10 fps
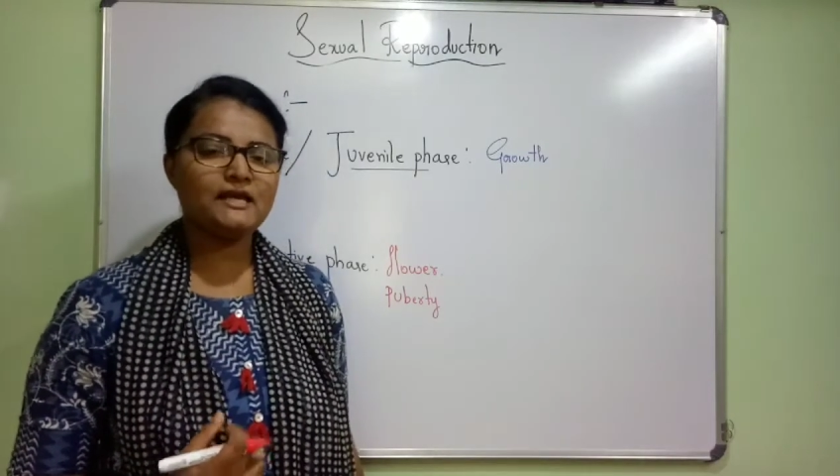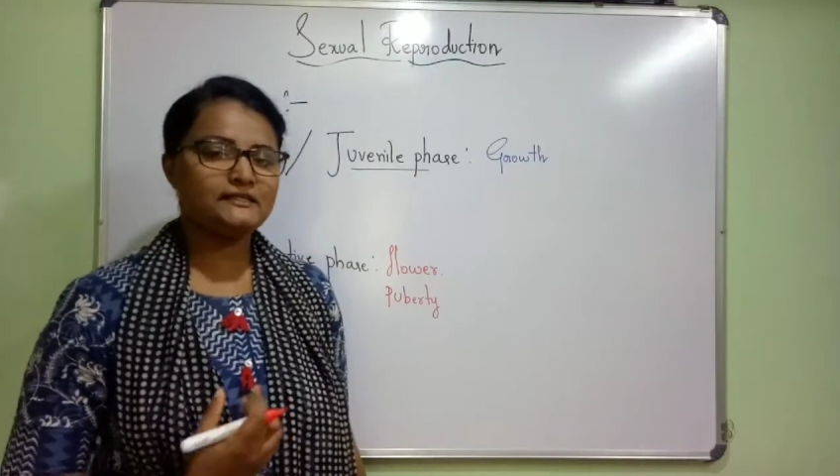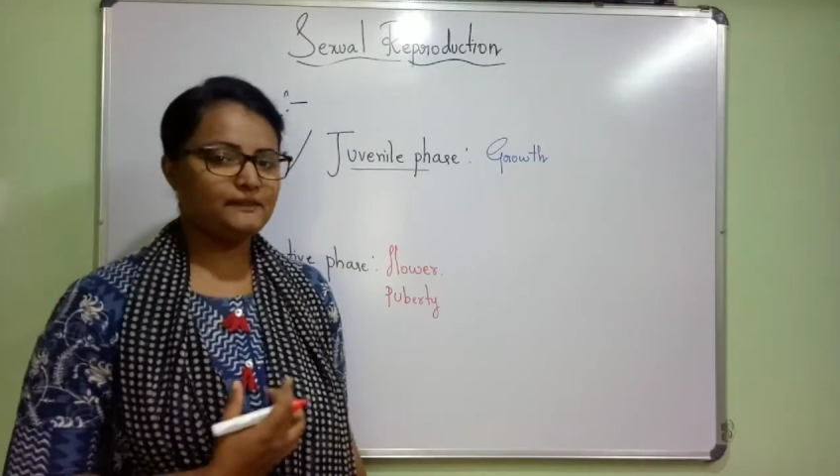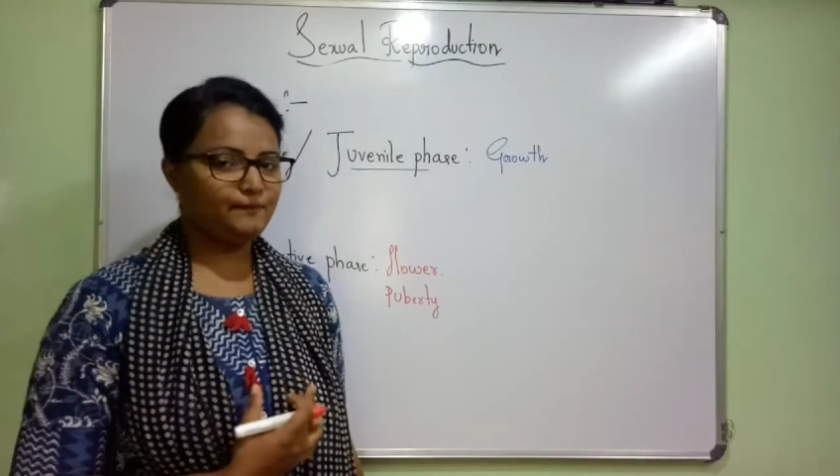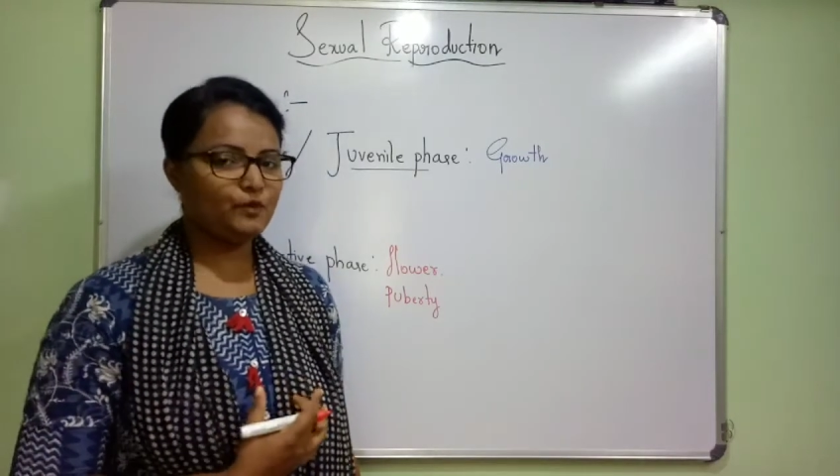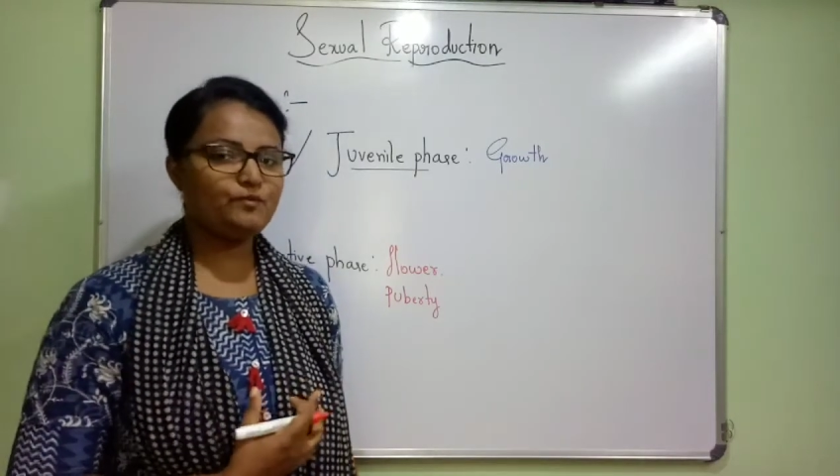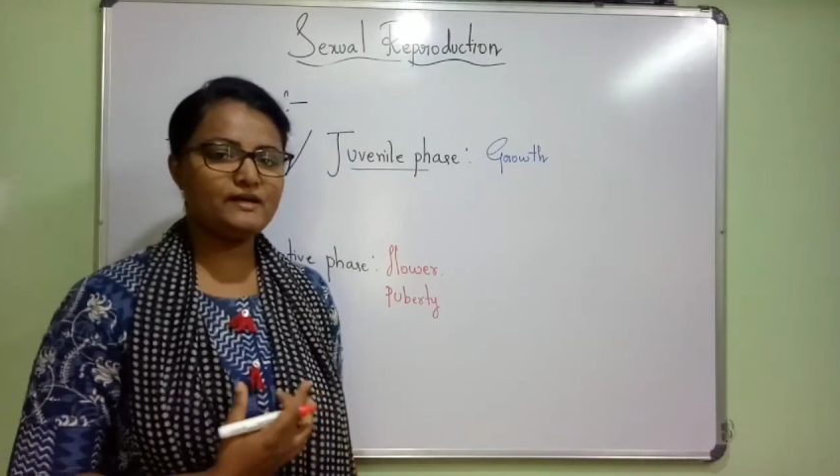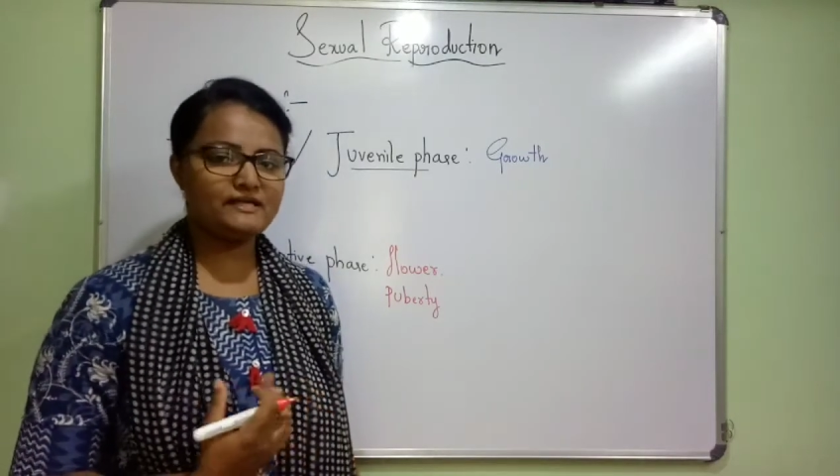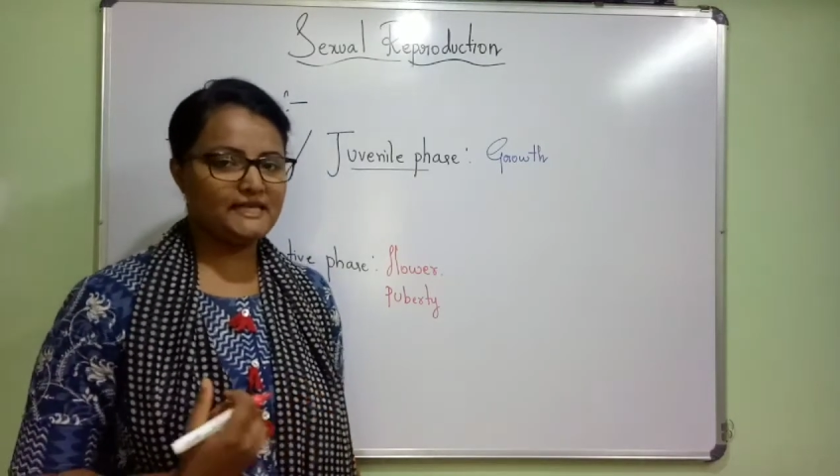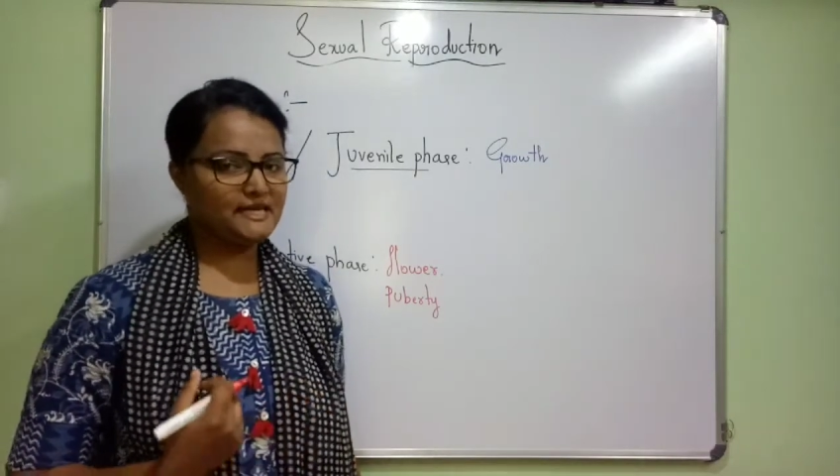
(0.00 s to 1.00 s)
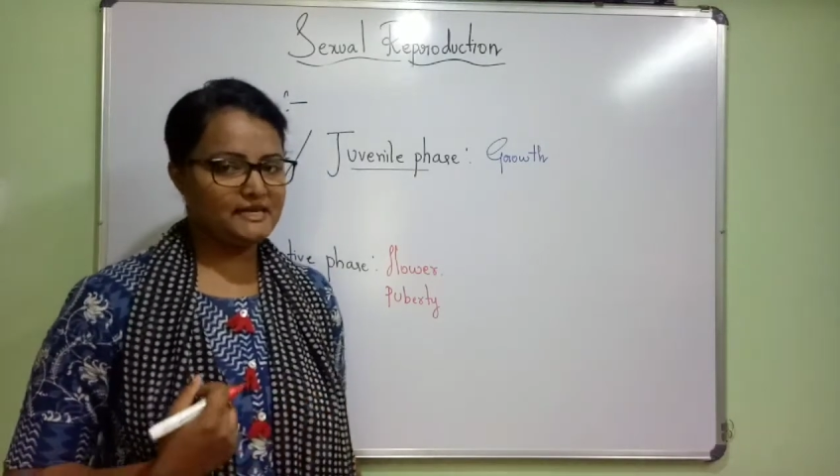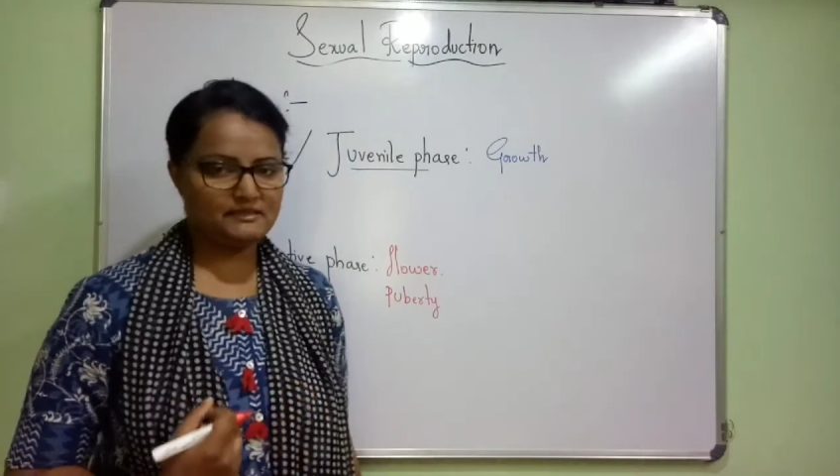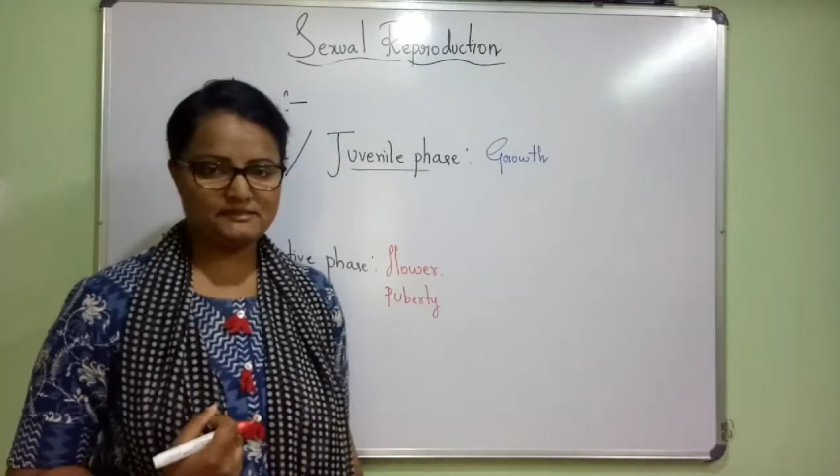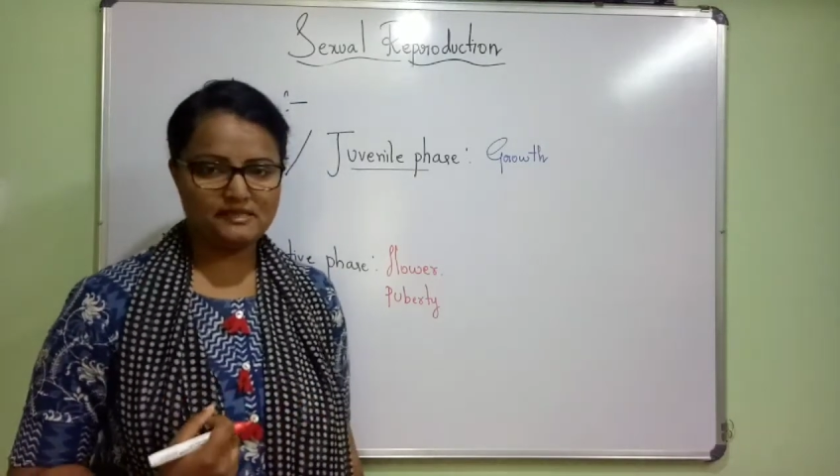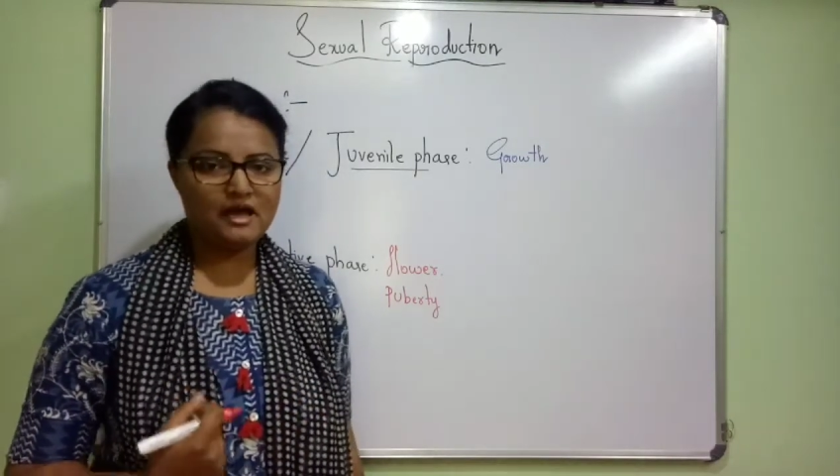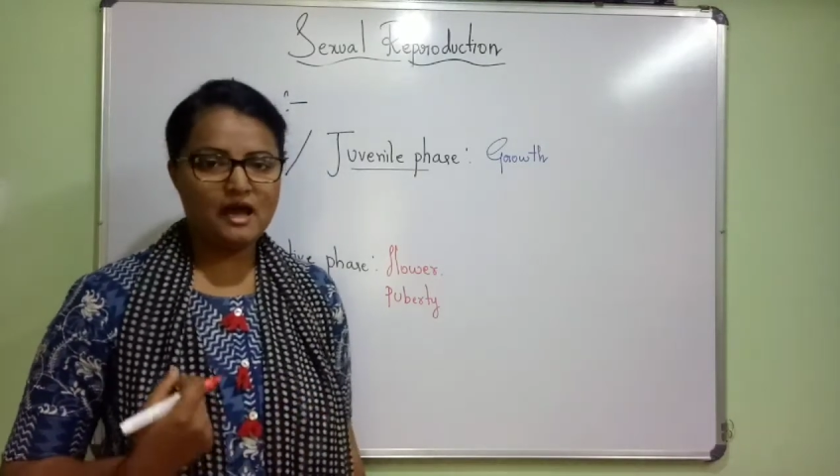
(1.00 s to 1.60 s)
the puberty in us.